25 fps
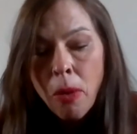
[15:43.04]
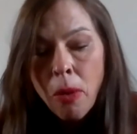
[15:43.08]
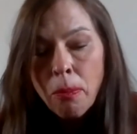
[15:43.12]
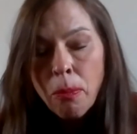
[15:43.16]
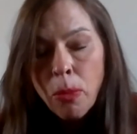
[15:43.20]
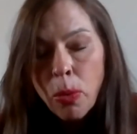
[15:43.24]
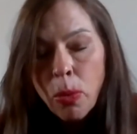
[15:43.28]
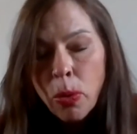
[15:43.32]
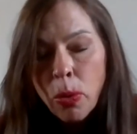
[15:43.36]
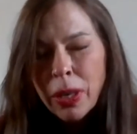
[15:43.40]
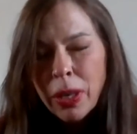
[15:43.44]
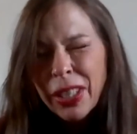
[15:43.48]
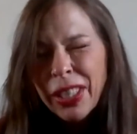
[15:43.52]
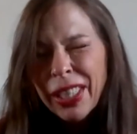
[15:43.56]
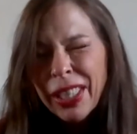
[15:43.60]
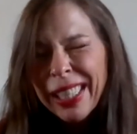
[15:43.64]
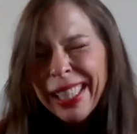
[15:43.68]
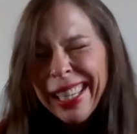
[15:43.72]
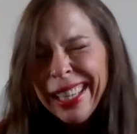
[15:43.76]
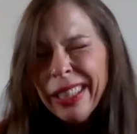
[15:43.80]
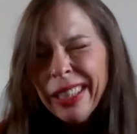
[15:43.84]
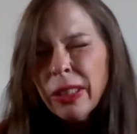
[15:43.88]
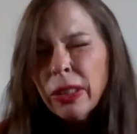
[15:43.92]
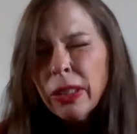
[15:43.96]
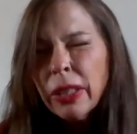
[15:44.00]
more
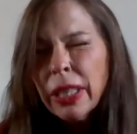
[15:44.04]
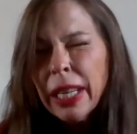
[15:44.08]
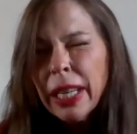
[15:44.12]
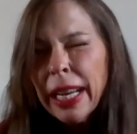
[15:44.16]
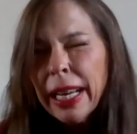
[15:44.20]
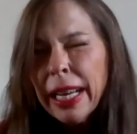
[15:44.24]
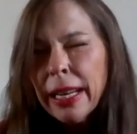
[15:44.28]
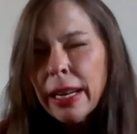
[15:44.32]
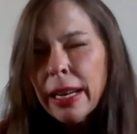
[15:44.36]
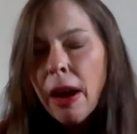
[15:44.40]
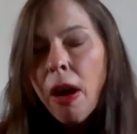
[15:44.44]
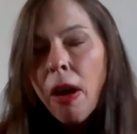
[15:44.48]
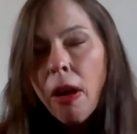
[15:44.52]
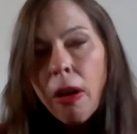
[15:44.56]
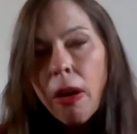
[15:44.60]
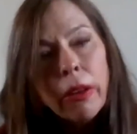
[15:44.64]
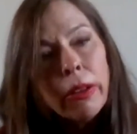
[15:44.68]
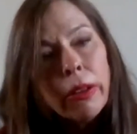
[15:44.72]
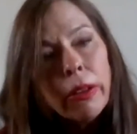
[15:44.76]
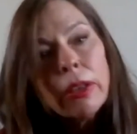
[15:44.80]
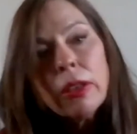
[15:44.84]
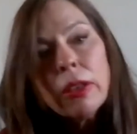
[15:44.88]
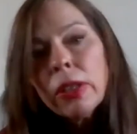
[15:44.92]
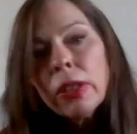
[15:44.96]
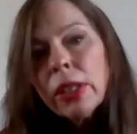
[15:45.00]
skilled in all
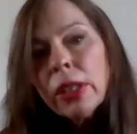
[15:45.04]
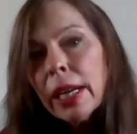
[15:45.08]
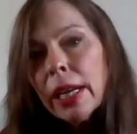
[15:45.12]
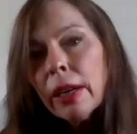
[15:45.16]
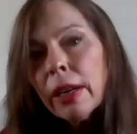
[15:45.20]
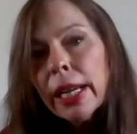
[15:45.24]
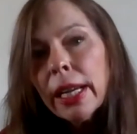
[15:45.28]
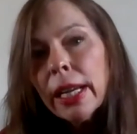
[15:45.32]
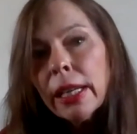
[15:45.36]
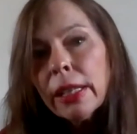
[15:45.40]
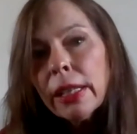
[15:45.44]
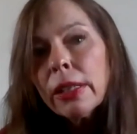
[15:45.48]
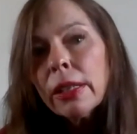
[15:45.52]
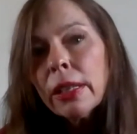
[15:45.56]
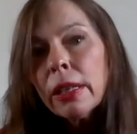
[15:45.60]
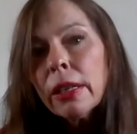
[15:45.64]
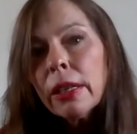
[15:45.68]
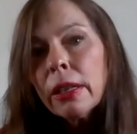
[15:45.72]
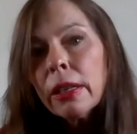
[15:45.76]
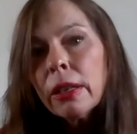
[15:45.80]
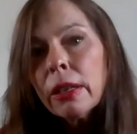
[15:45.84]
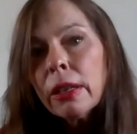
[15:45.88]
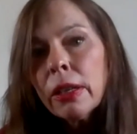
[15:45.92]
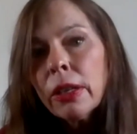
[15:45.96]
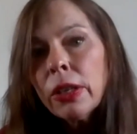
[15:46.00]
those areas,
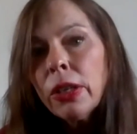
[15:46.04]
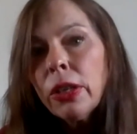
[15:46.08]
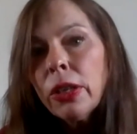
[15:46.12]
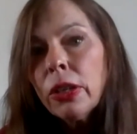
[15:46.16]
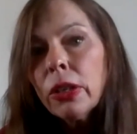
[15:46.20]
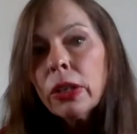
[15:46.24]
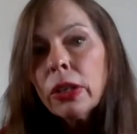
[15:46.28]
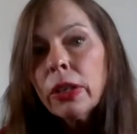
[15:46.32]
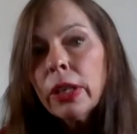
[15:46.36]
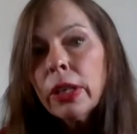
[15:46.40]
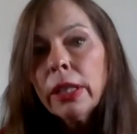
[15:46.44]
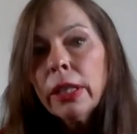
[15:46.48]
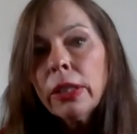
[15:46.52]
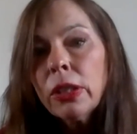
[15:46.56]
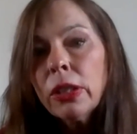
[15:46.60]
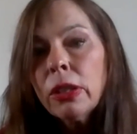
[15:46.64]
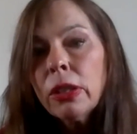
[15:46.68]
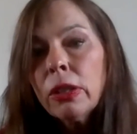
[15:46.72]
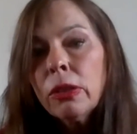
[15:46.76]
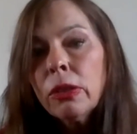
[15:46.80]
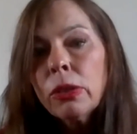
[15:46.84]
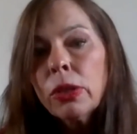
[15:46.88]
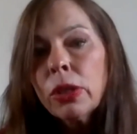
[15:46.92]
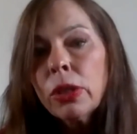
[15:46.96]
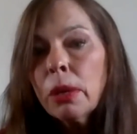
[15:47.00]
you're going
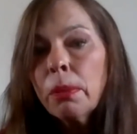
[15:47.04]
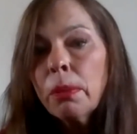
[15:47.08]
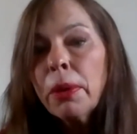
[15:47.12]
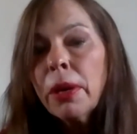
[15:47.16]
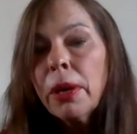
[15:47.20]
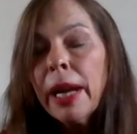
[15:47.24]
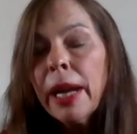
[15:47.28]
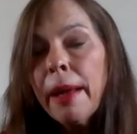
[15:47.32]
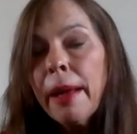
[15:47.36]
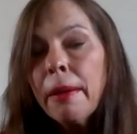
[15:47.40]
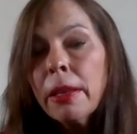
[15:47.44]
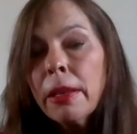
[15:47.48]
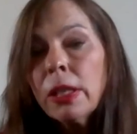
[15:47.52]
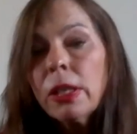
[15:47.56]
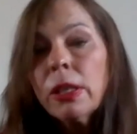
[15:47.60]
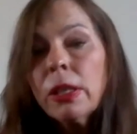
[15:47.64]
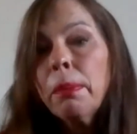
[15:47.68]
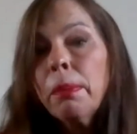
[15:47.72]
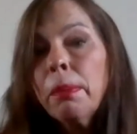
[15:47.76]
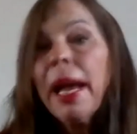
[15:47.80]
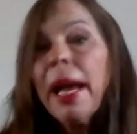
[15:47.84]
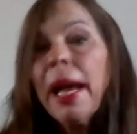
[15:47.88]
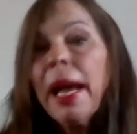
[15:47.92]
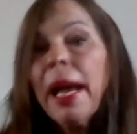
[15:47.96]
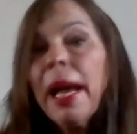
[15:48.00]
to
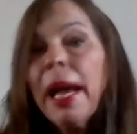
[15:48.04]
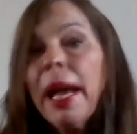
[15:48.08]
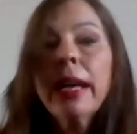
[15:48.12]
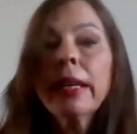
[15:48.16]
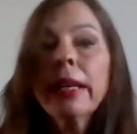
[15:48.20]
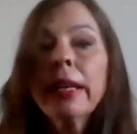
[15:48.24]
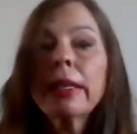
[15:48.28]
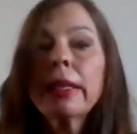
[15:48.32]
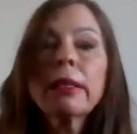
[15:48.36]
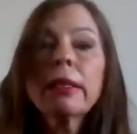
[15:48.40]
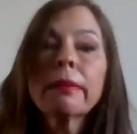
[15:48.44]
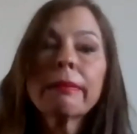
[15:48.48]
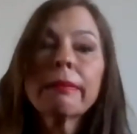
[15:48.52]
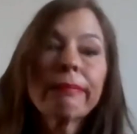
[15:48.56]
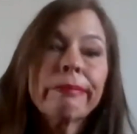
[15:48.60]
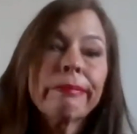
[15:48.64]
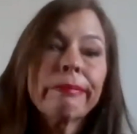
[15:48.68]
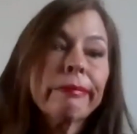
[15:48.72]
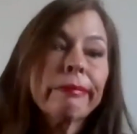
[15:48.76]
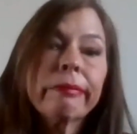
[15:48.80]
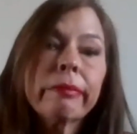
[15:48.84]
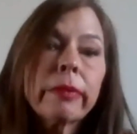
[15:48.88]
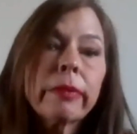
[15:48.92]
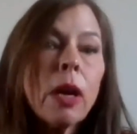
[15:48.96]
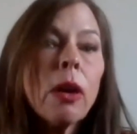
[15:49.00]
surpass
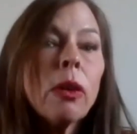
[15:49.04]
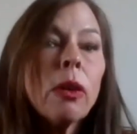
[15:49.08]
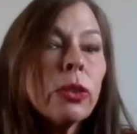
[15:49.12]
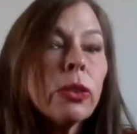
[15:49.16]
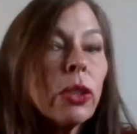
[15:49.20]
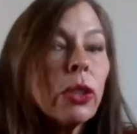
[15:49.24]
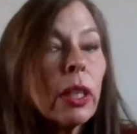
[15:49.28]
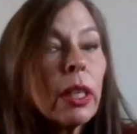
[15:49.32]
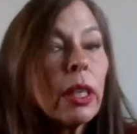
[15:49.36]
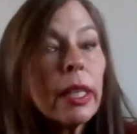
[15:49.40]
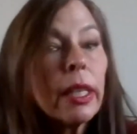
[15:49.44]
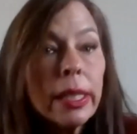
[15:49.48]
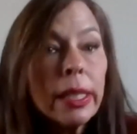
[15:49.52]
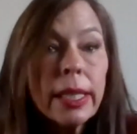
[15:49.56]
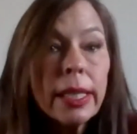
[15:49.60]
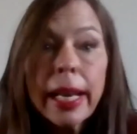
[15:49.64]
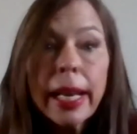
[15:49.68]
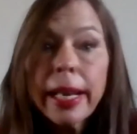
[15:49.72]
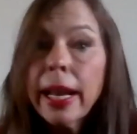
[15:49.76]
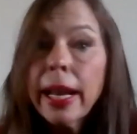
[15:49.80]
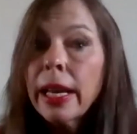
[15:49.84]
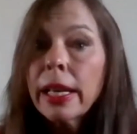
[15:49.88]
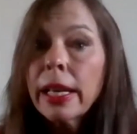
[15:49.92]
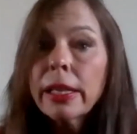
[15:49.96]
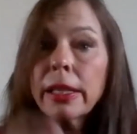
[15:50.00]
old journalists
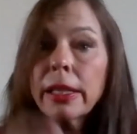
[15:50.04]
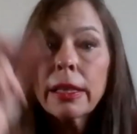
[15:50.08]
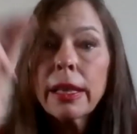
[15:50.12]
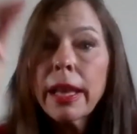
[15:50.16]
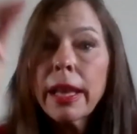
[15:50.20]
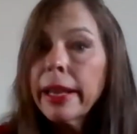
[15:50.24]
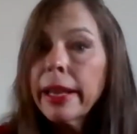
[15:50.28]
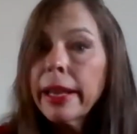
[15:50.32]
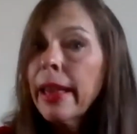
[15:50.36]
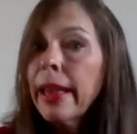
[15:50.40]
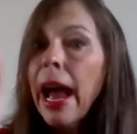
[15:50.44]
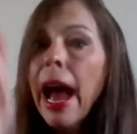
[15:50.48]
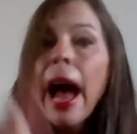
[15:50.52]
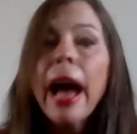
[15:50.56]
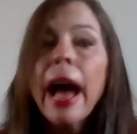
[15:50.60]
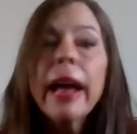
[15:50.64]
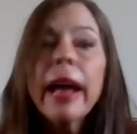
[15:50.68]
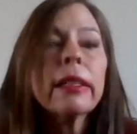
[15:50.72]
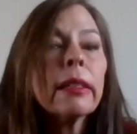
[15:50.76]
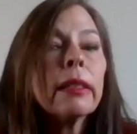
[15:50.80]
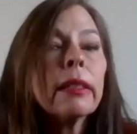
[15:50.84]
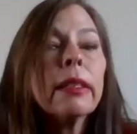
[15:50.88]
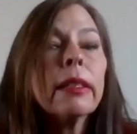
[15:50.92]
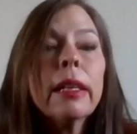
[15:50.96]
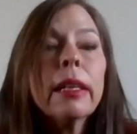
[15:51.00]
like us, like that.
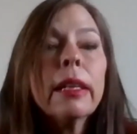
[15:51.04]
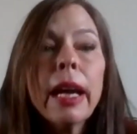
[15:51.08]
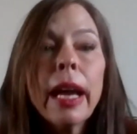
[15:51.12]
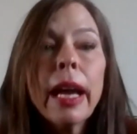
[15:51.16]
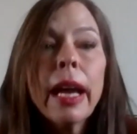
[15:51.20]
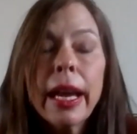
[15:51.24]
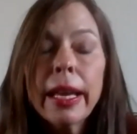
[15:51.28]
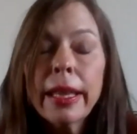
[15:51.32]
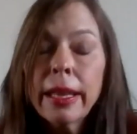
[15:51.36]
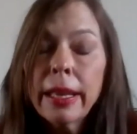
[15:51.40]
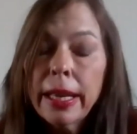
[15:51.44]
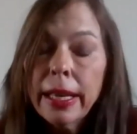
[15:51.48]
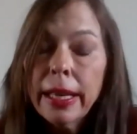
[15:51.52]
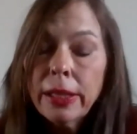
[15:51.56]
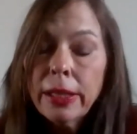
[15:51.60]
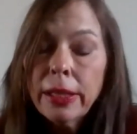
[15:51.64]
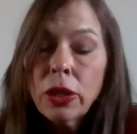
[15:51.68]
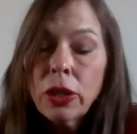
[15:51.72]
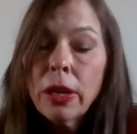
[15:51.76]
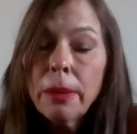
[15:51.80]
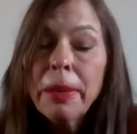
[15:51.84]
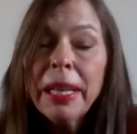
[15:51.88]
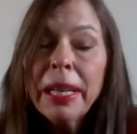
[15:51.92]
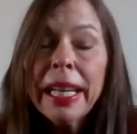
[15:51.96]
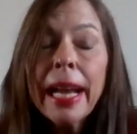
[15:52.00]
And it's
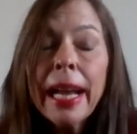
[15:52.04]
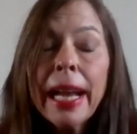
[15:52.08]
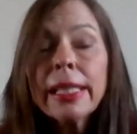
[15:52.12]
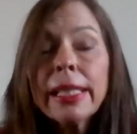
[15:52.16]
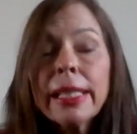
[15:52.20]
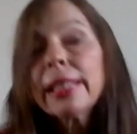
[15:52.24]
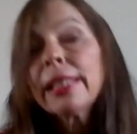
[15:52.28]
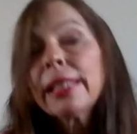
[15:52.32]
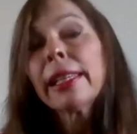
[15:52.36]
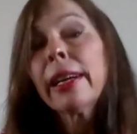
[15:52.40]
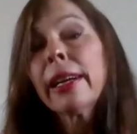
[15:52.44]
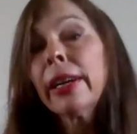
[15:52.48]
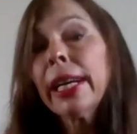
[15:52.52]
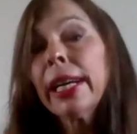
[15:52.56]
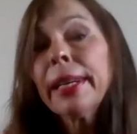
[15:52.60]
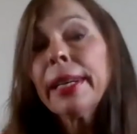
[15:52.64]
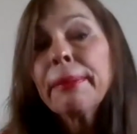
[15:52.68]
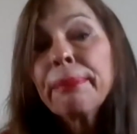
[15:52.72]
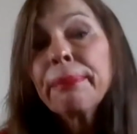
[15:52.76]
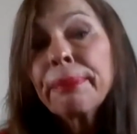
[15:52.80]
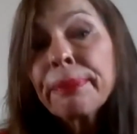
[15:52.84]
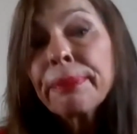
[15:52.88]
going to be necessary.